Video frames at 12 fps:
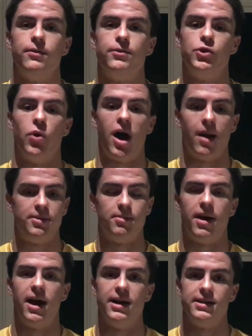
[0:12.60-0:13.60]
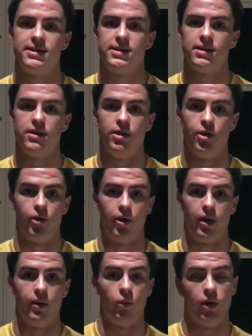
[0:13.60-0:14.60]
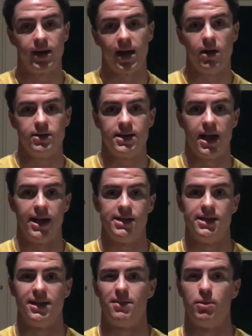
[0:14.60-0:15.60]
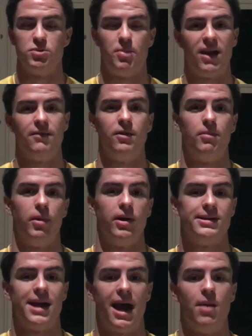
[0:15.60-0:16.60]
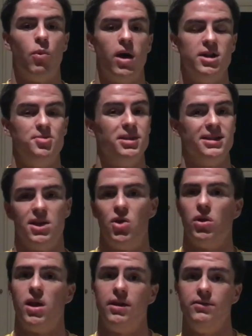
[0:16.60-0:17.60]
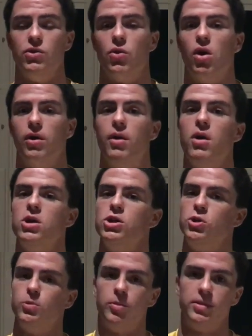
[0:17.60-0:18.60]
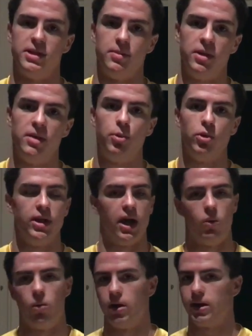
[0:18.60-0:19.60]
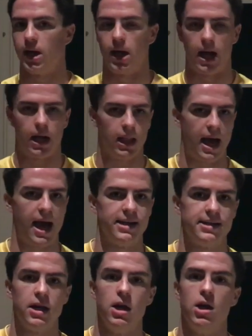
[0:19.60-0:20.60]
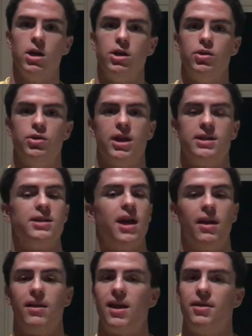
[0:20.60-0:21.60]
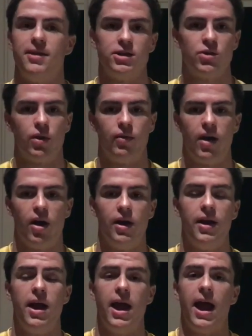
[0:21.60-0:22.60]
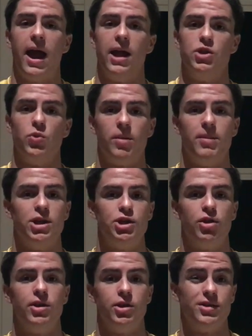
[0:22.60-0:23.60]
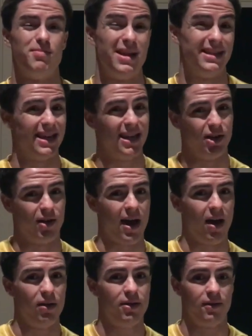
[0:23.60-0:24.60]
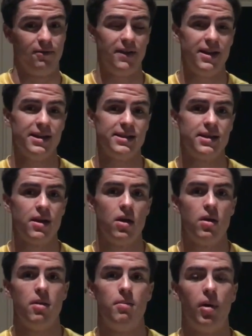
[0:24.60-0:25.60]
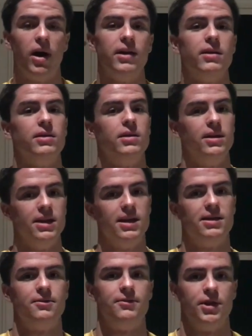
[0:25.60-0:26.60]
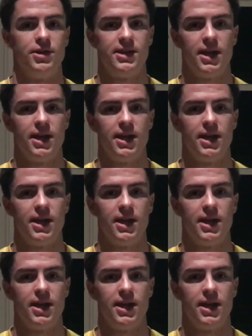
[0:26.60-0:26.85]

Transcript: to optimize your workouts and to get the most bang for your buck time-wise, because I know a lot of you are super busy people. You got work, you got class, you just got a lot of things going around, and you want to make sure that you're maintaining your health and fitness, but you need it to fit your